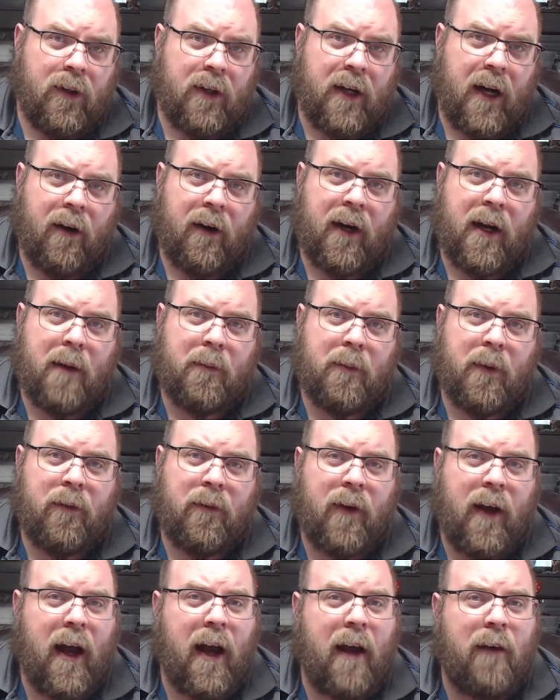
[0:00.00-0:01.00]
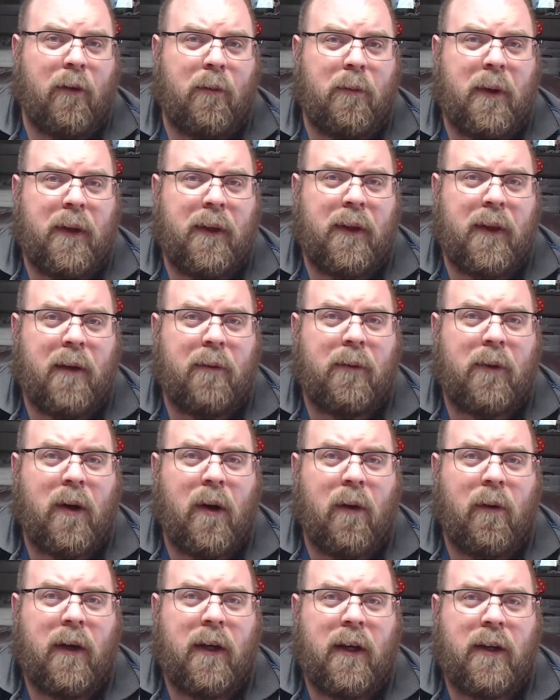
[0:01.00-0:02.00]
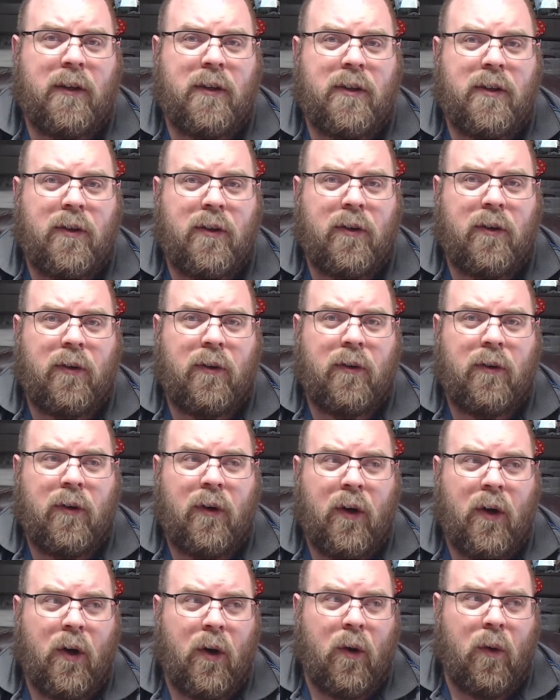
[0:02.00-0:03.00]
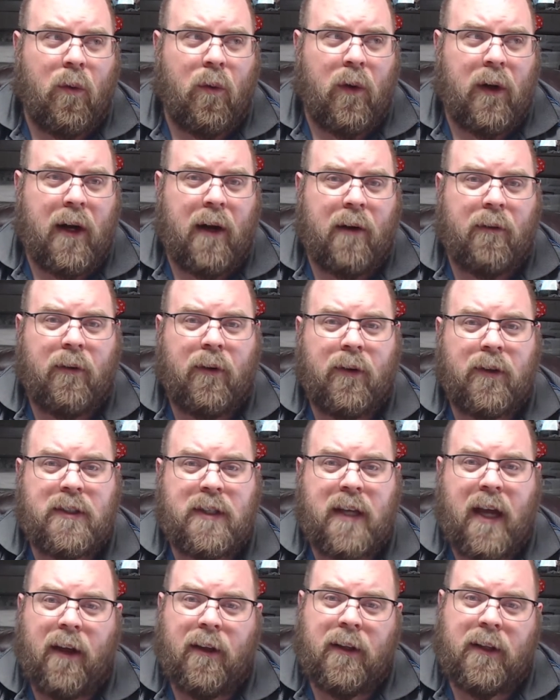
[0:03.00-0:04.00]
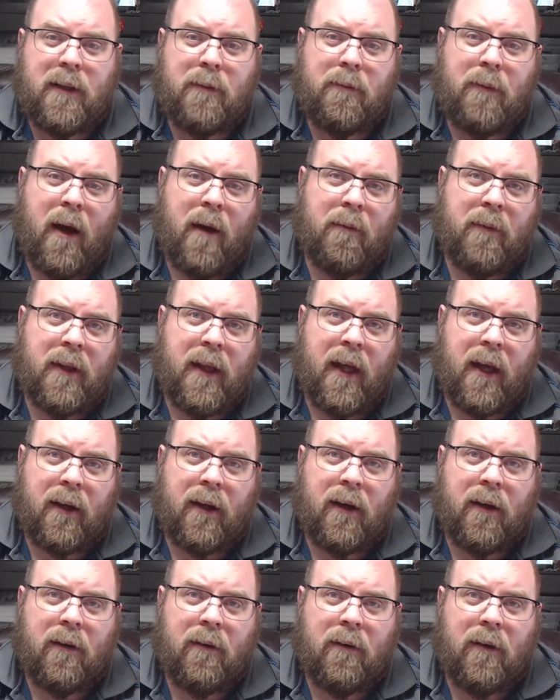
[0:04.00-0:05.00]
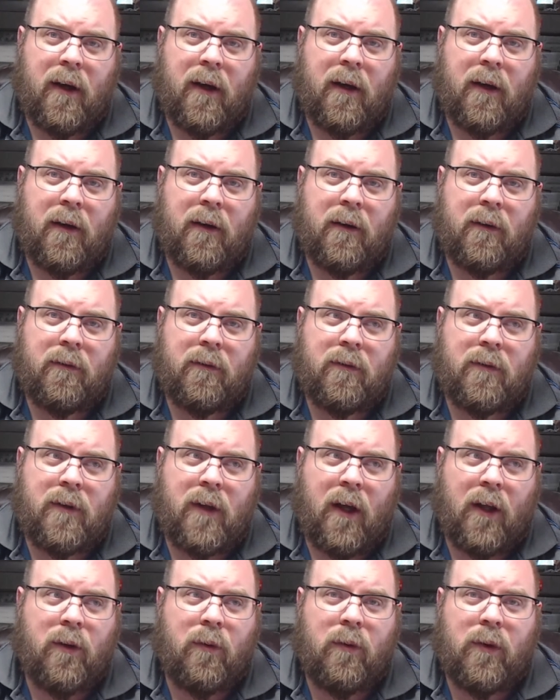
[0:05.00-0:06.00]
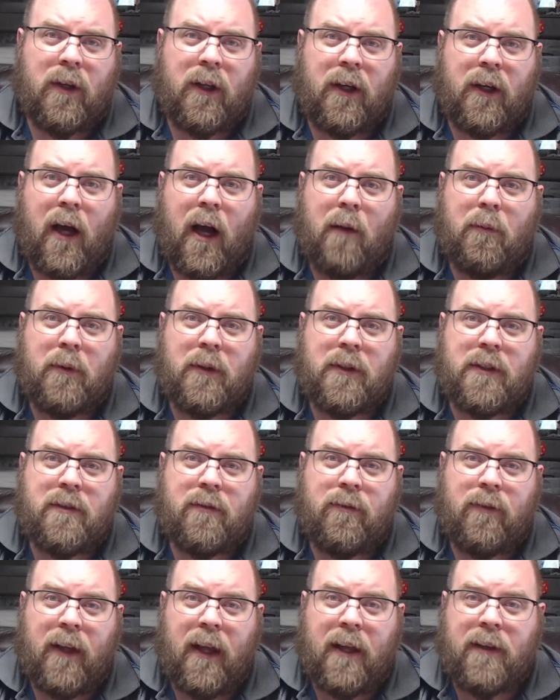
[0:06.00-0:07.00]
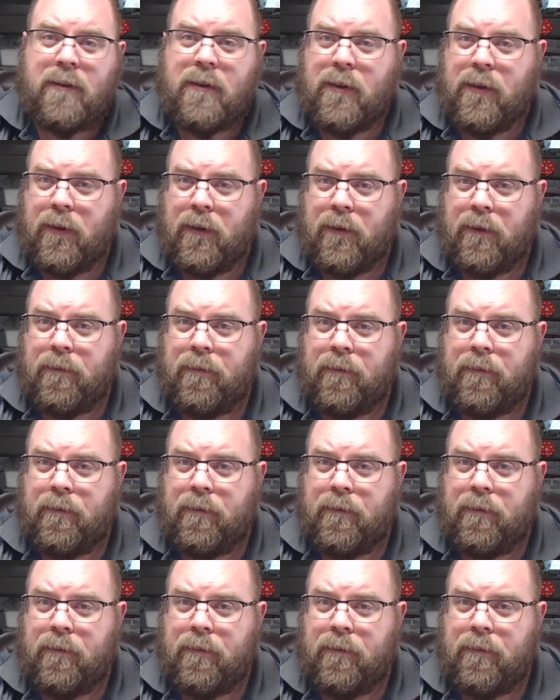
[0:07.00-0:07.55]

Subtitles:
Diary number 5 will be them going into whatever's down at the bottom of that tunnel where the goblins fled to.